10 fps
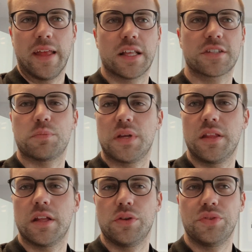it doesn't
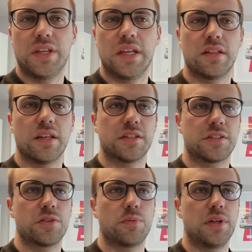mean that you need
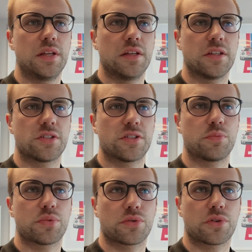this to be
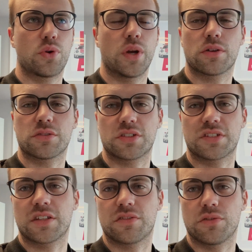super quick or
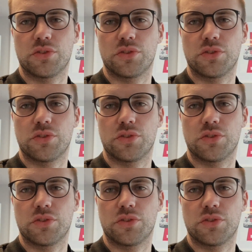successful.